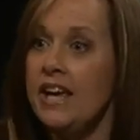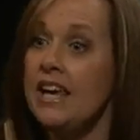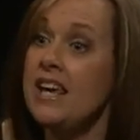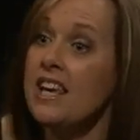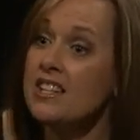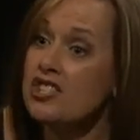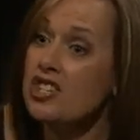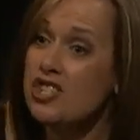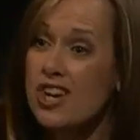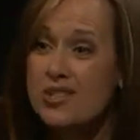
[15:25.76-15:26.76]
He gets
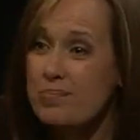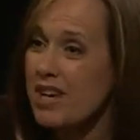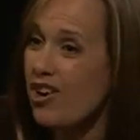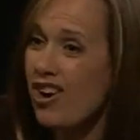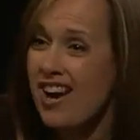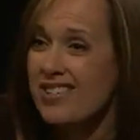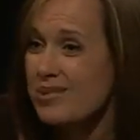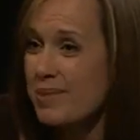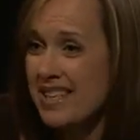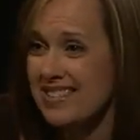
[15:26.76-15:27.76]
to just be her
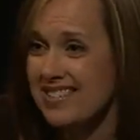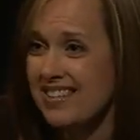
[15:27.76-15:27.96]
husband.